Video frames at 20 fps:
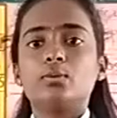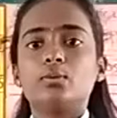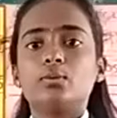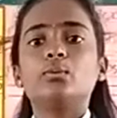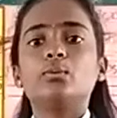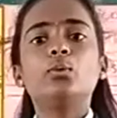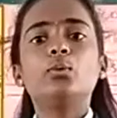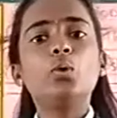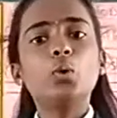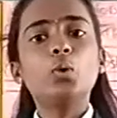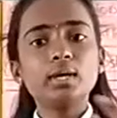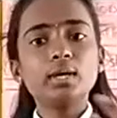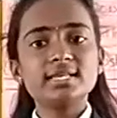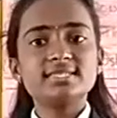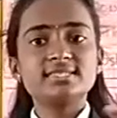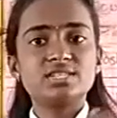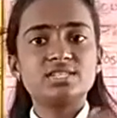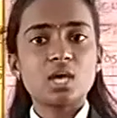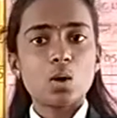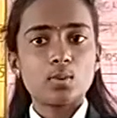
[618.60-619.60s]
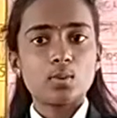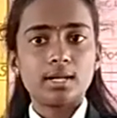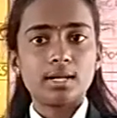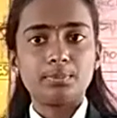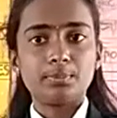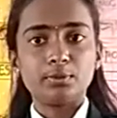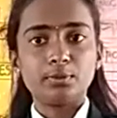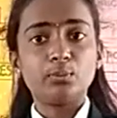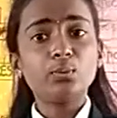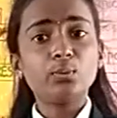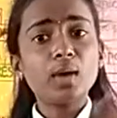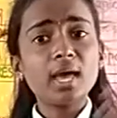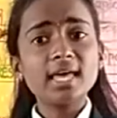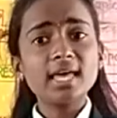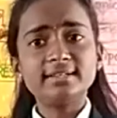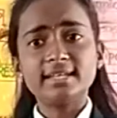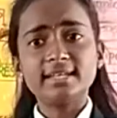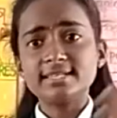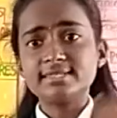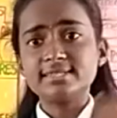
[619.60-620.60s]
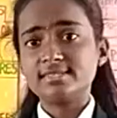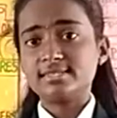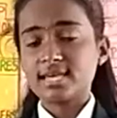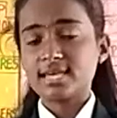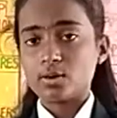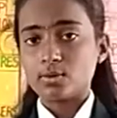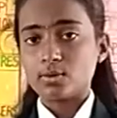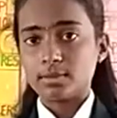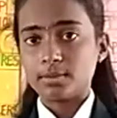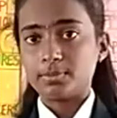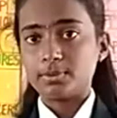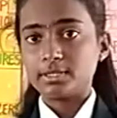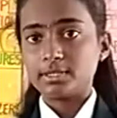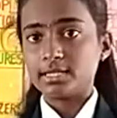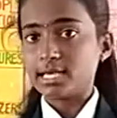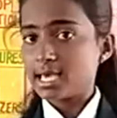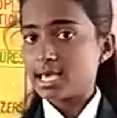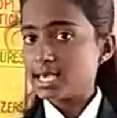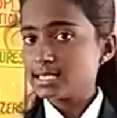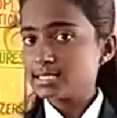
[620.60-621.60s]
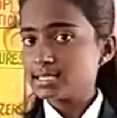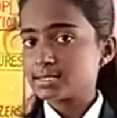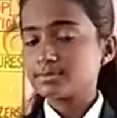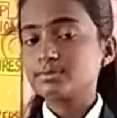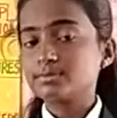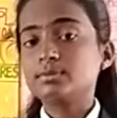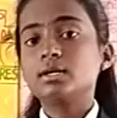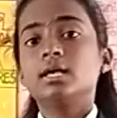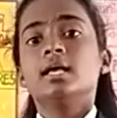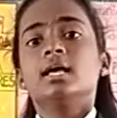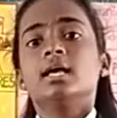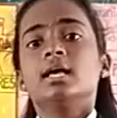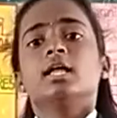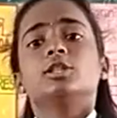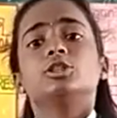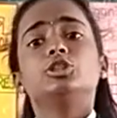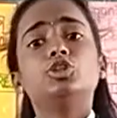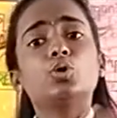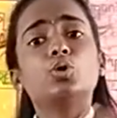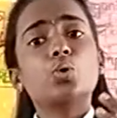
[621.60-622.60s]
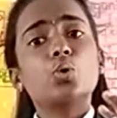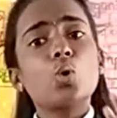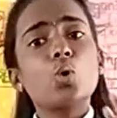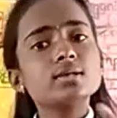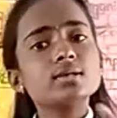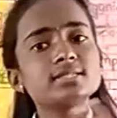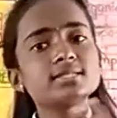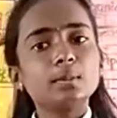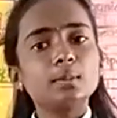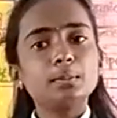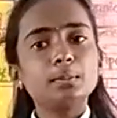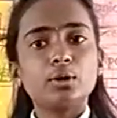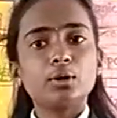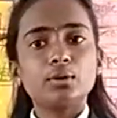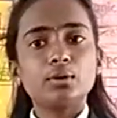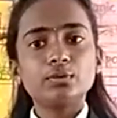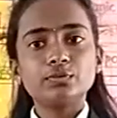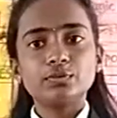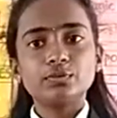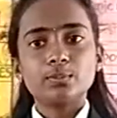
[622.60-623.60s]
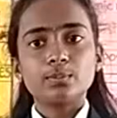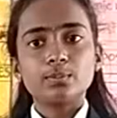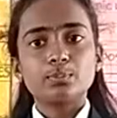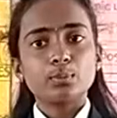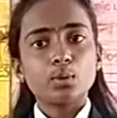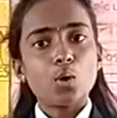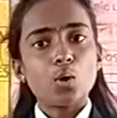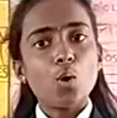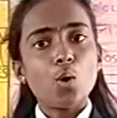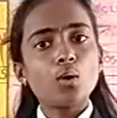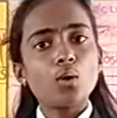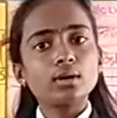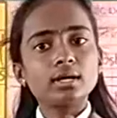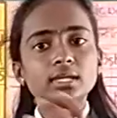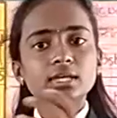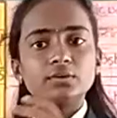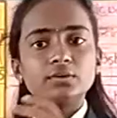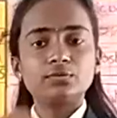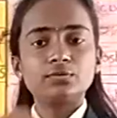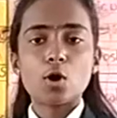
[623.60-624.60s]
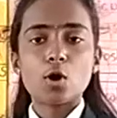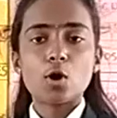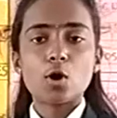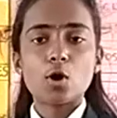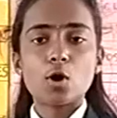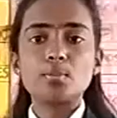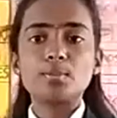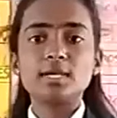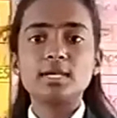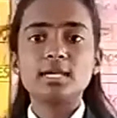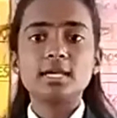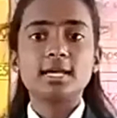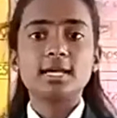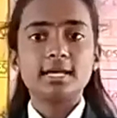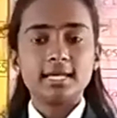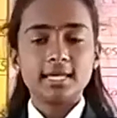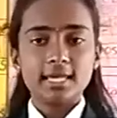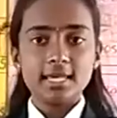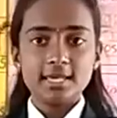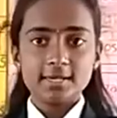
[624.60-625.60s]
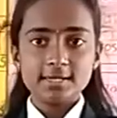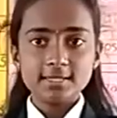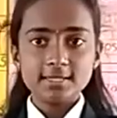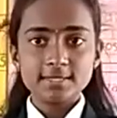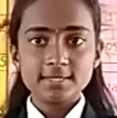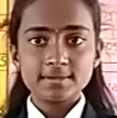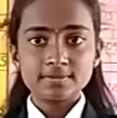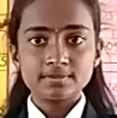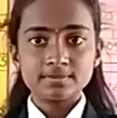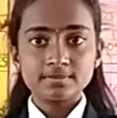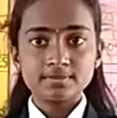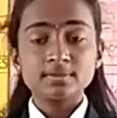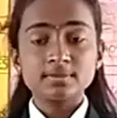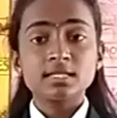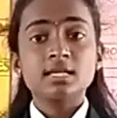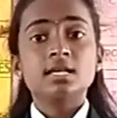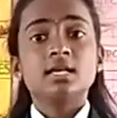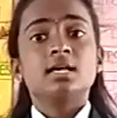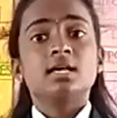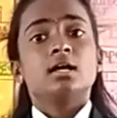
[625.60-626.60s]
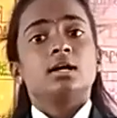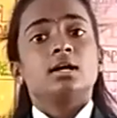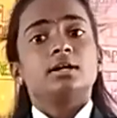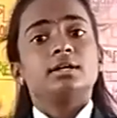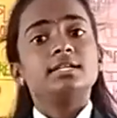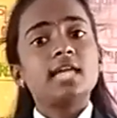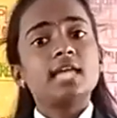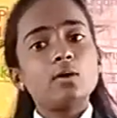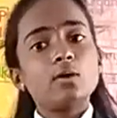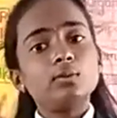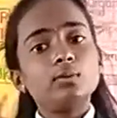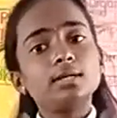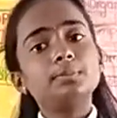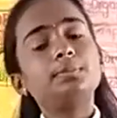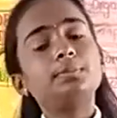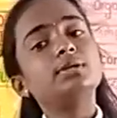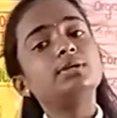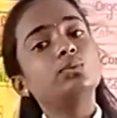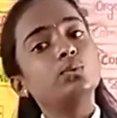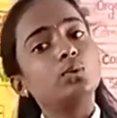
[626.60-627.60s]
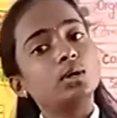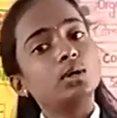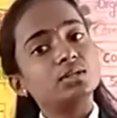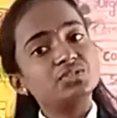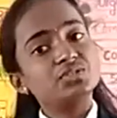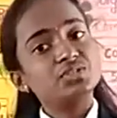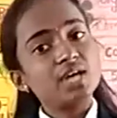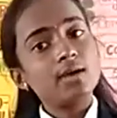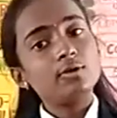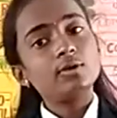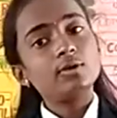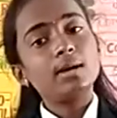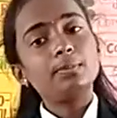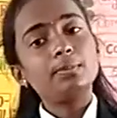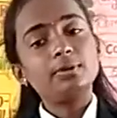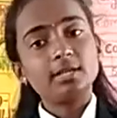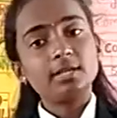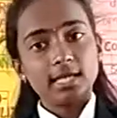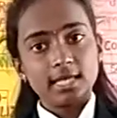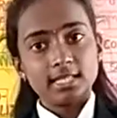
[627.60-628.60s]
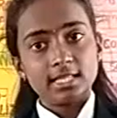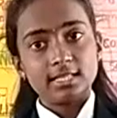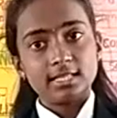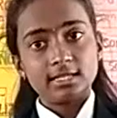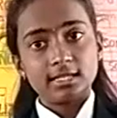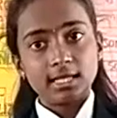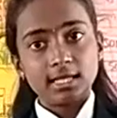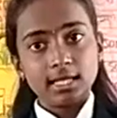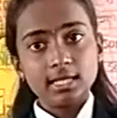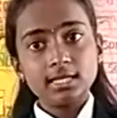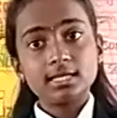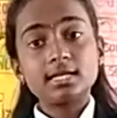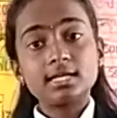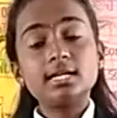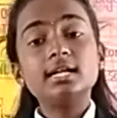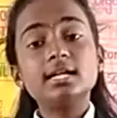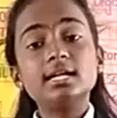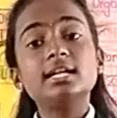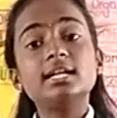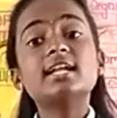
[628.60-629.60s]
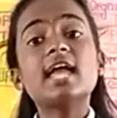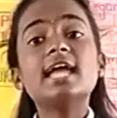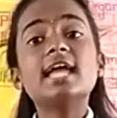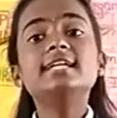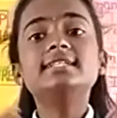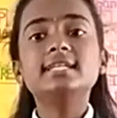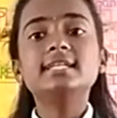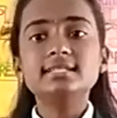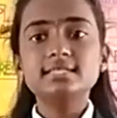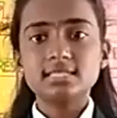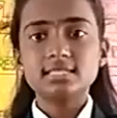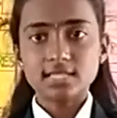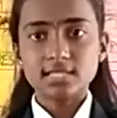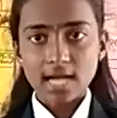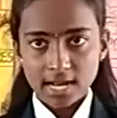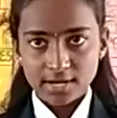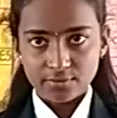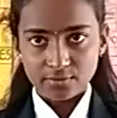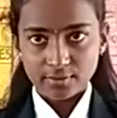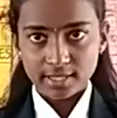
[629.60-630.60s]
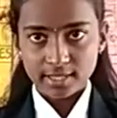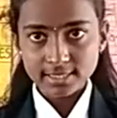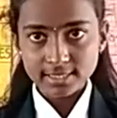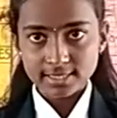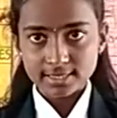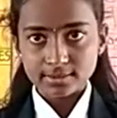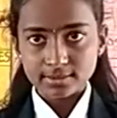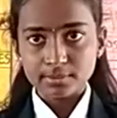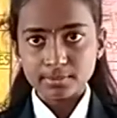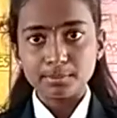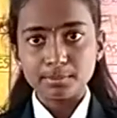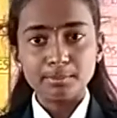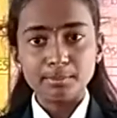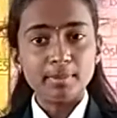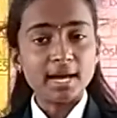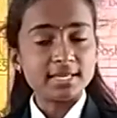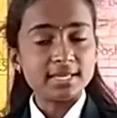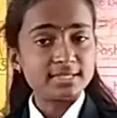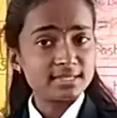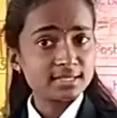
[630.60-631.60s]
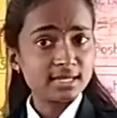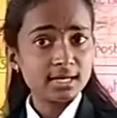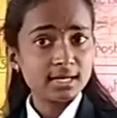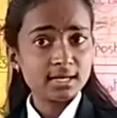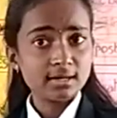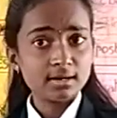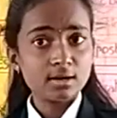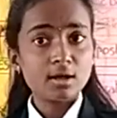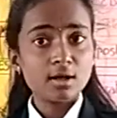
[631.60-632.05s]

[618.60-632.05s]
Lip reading: Who is developed? Where it is developed? Yes, the concept of organic farming is developed in the year 1900s by Sir